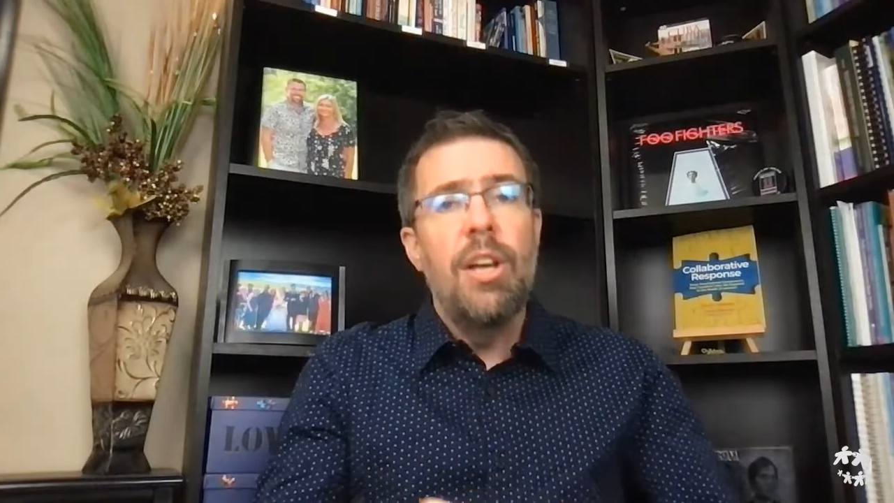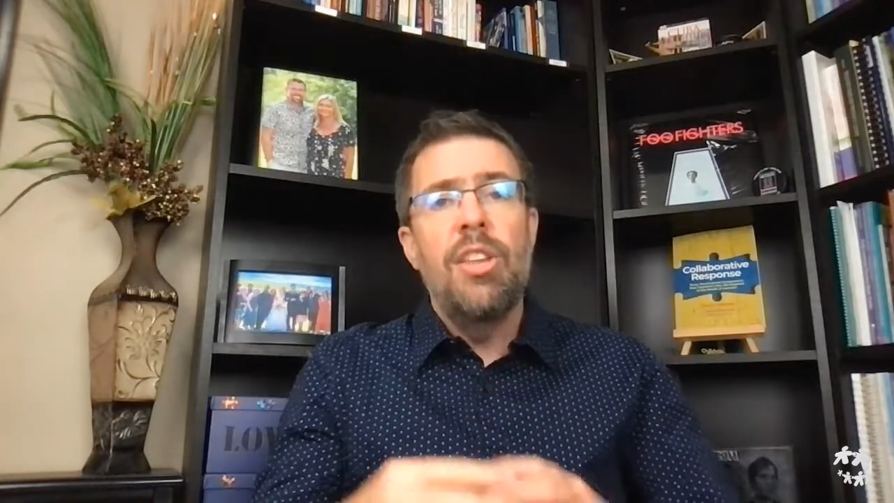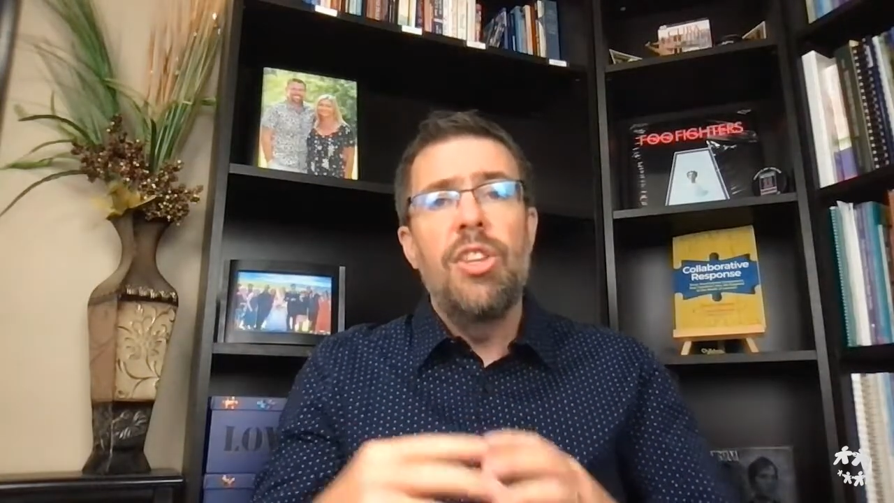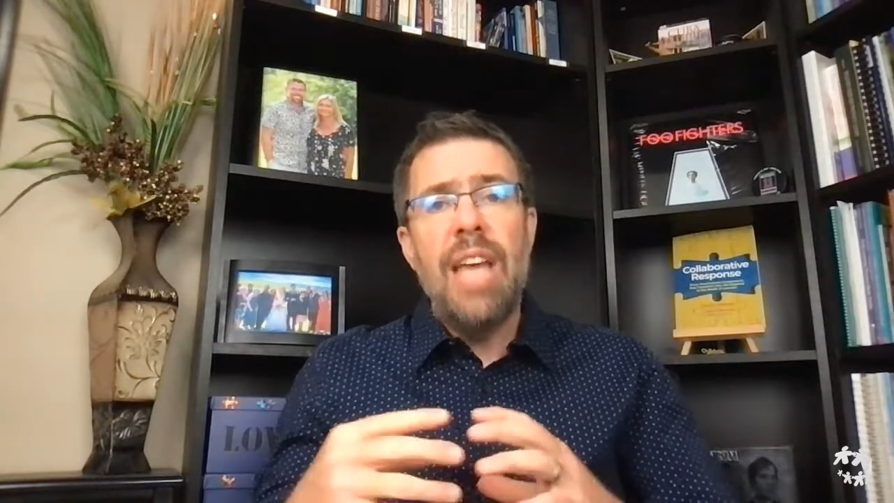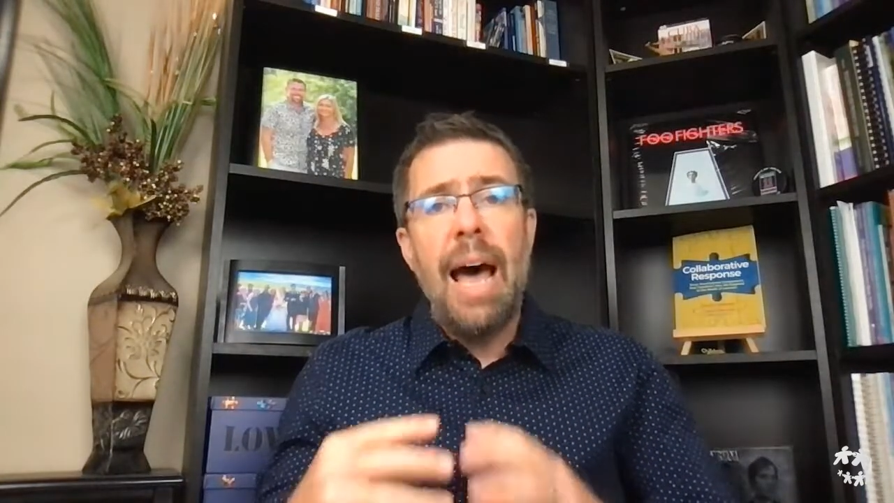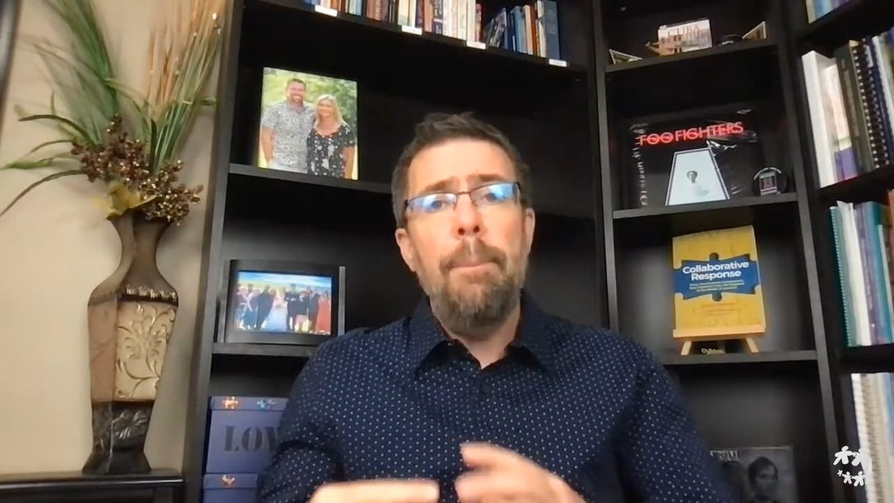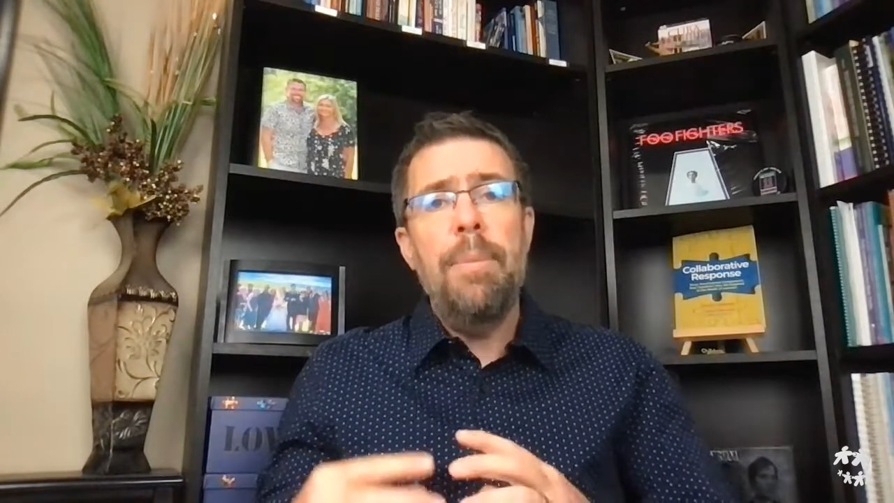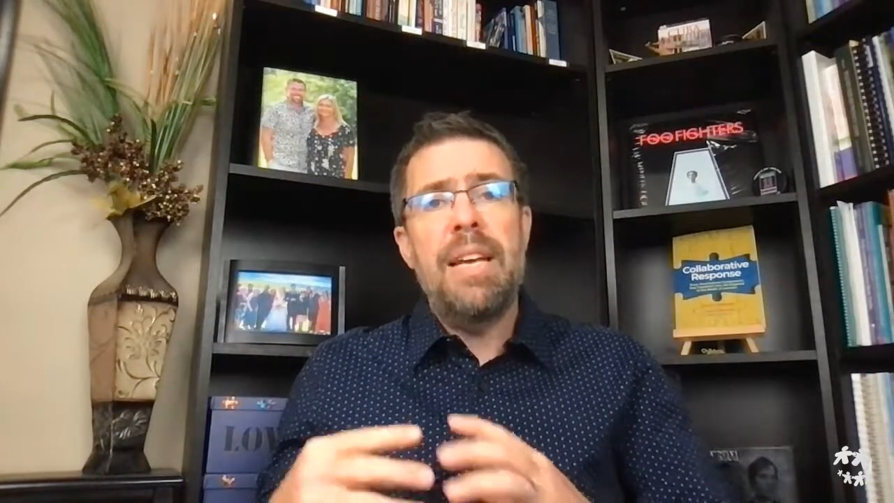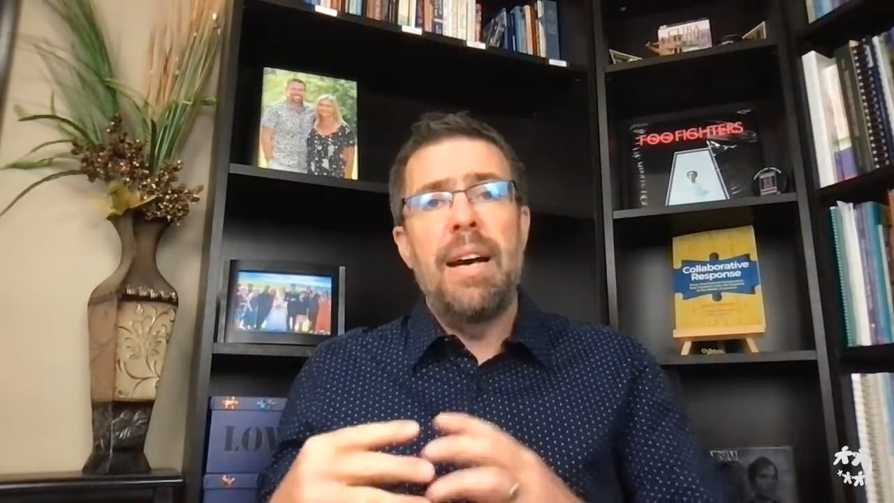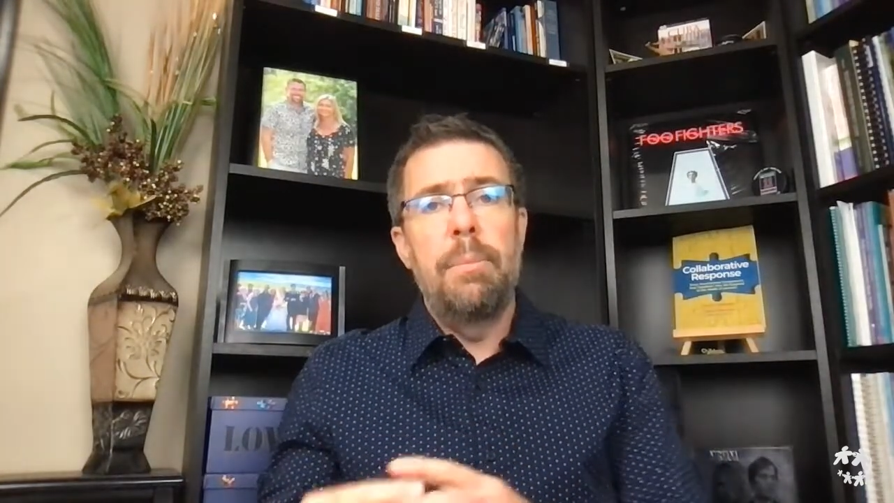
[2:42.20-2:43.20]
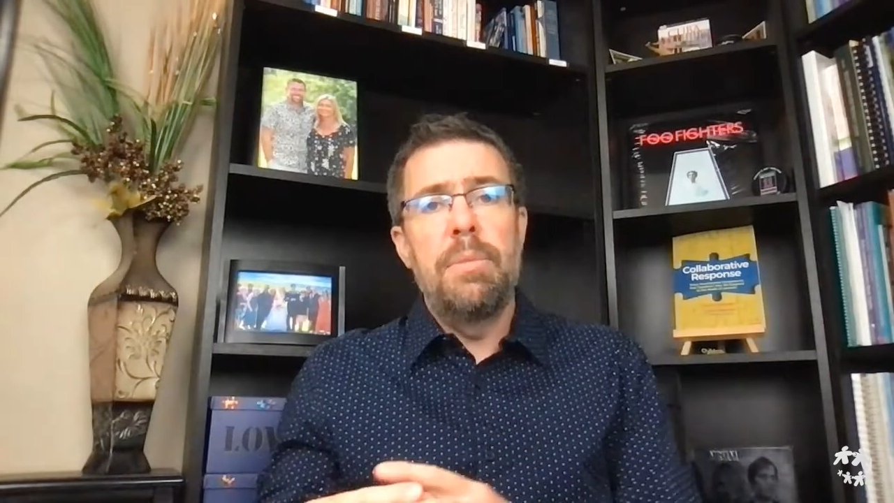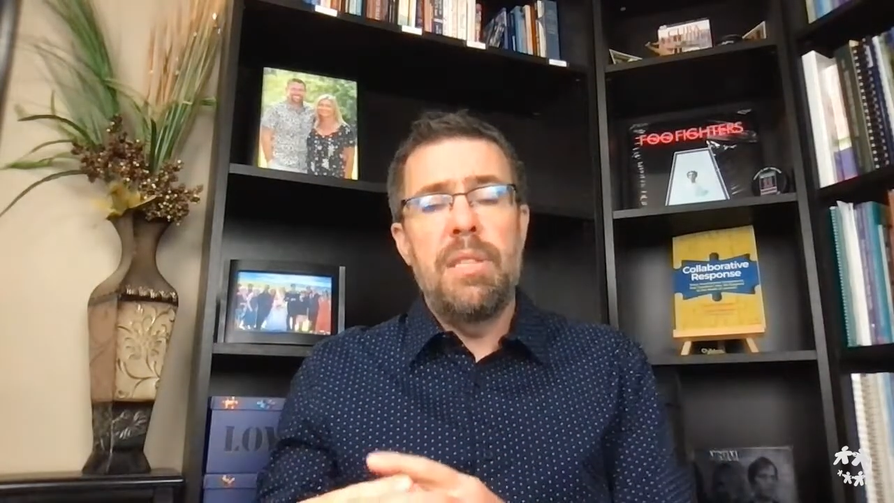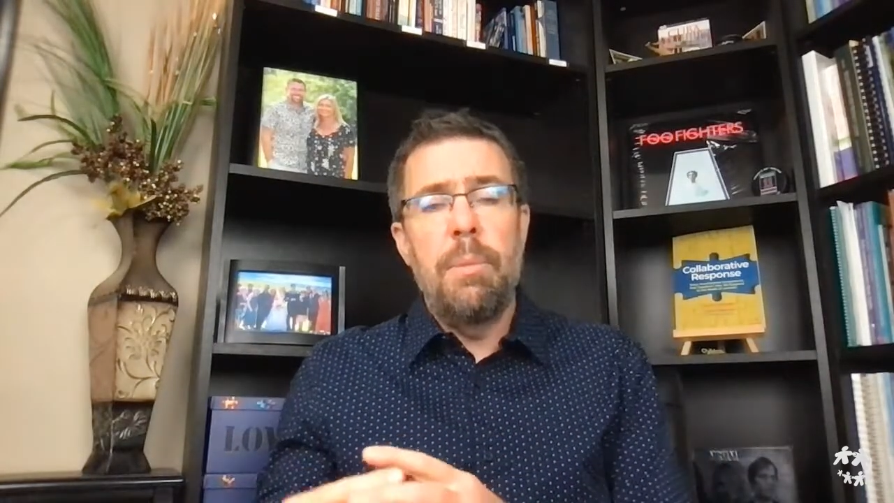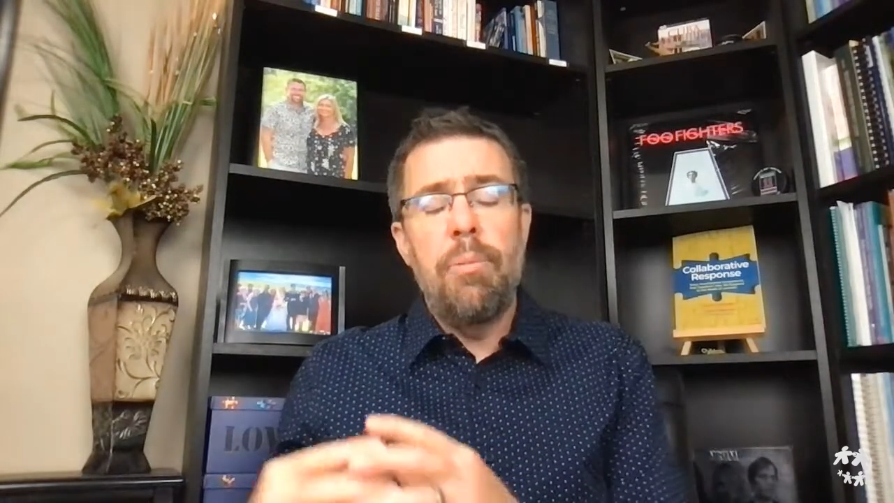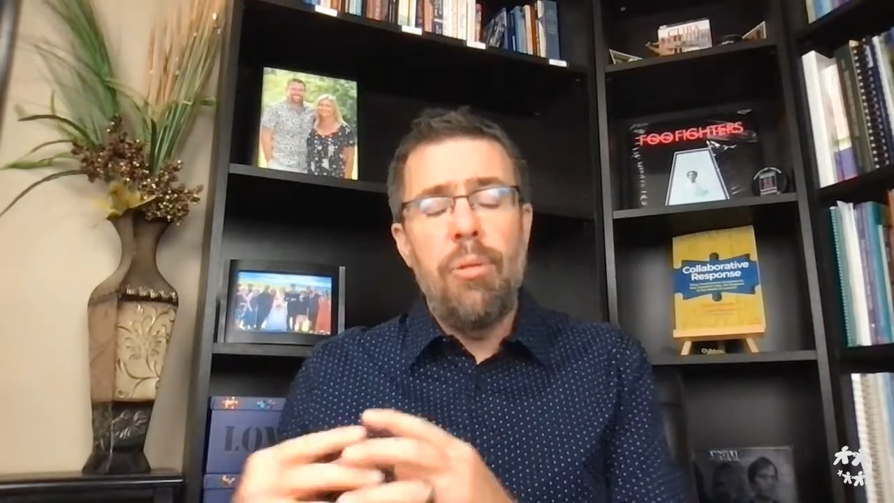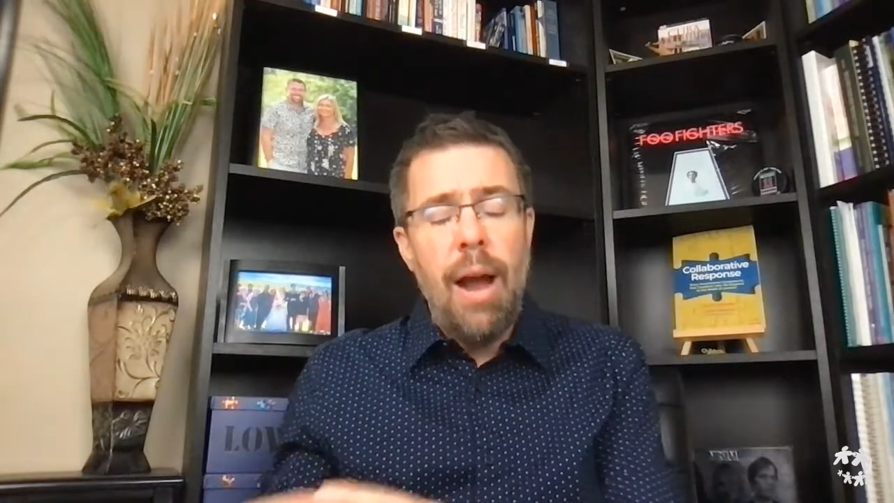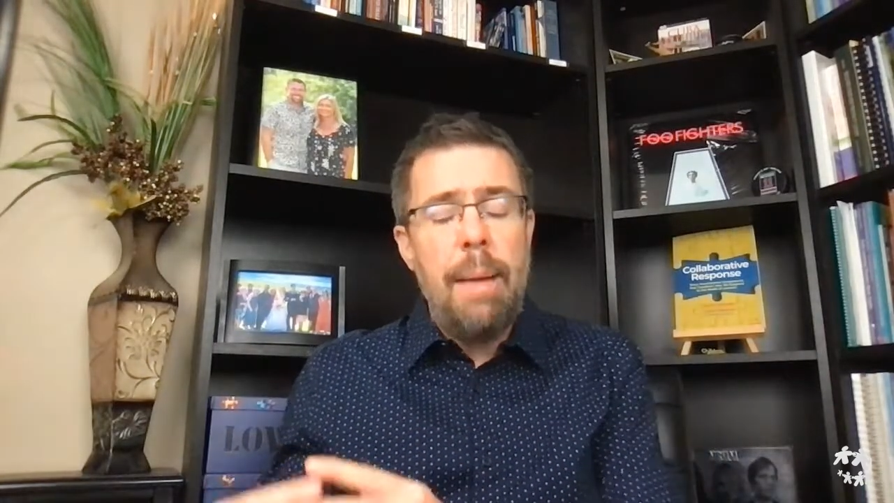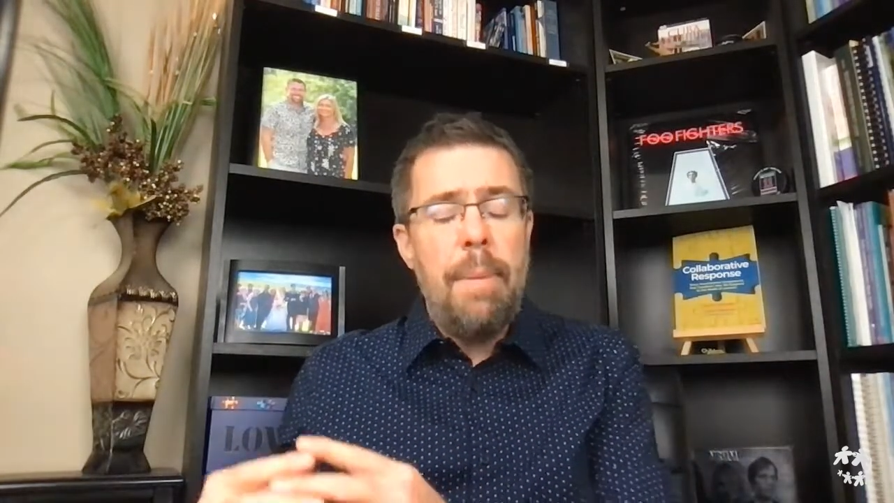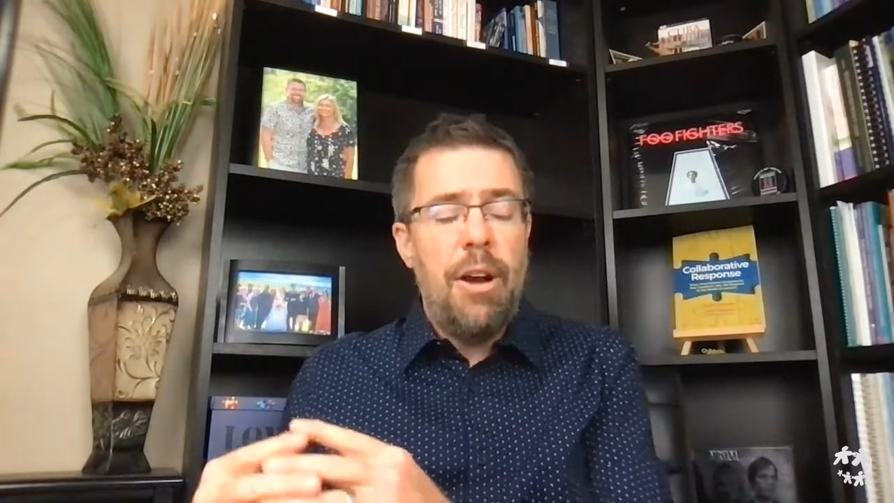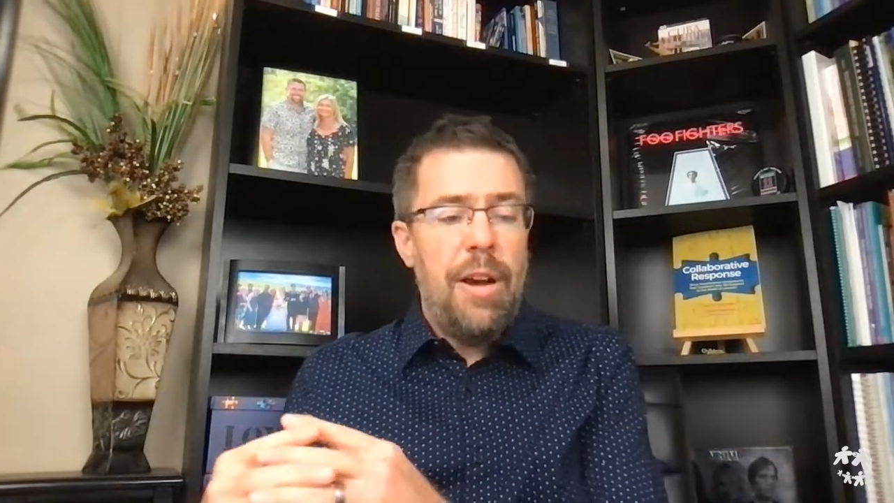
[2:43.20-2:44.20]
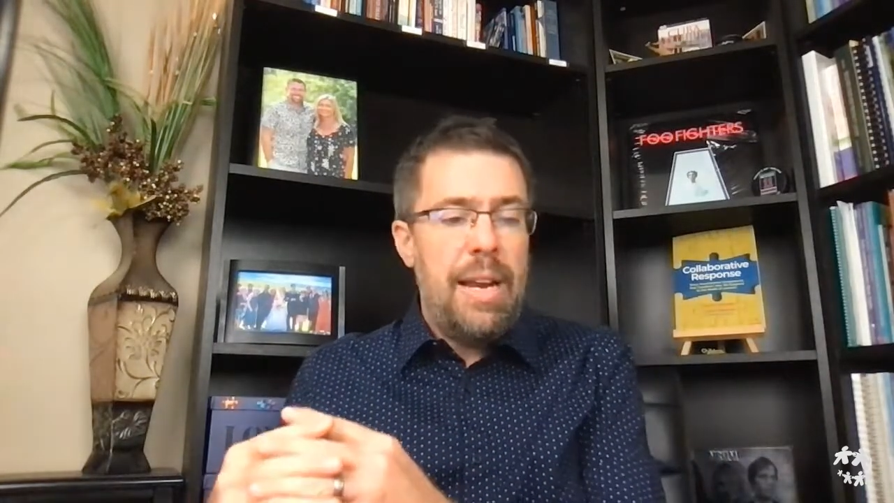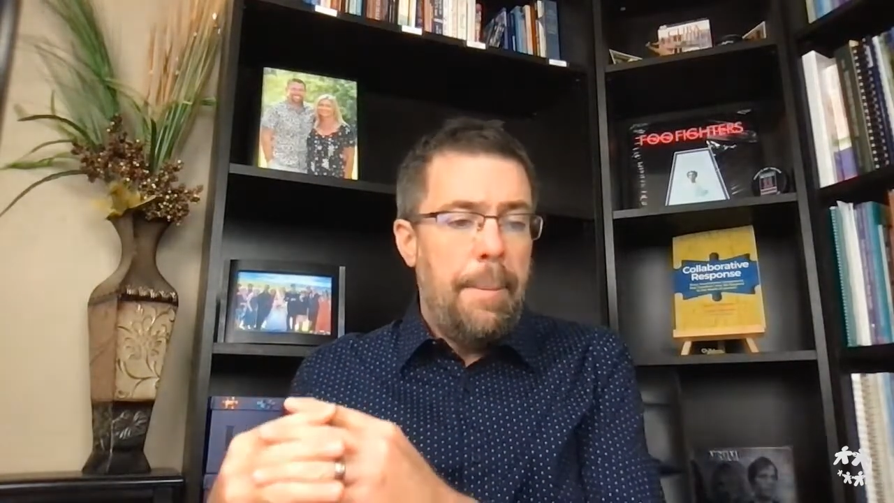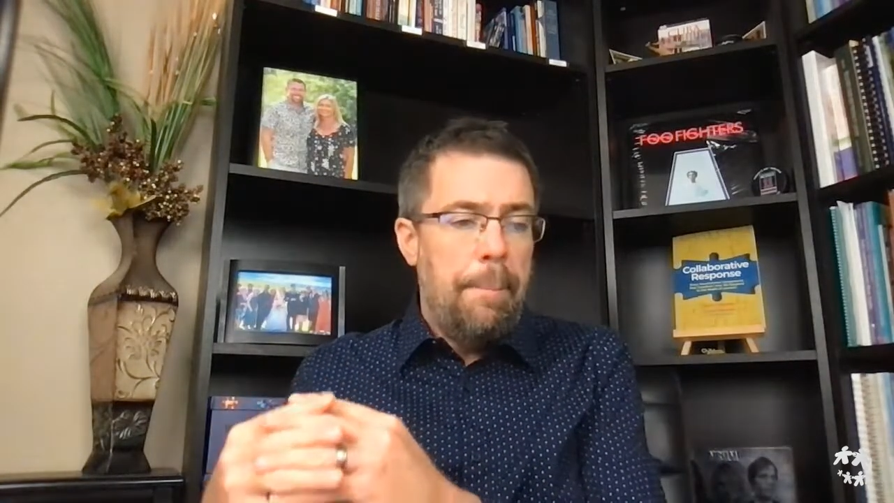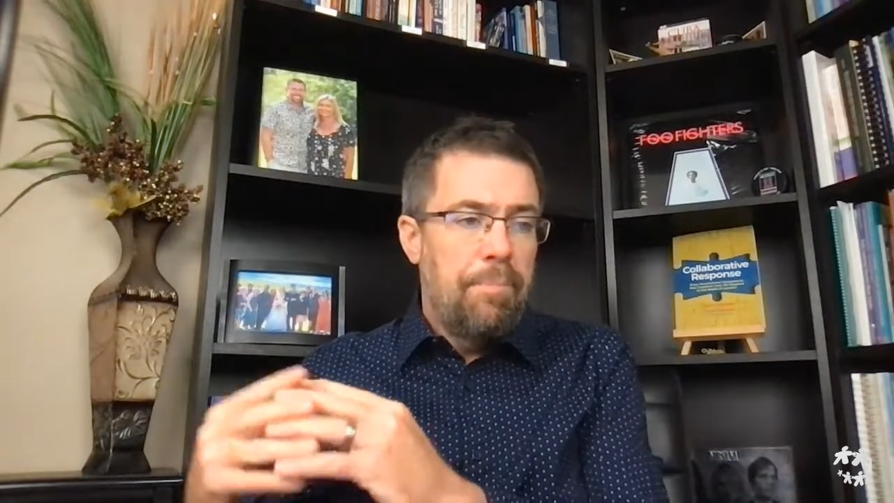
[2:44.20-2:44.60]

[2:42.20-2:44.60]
that becomes the primary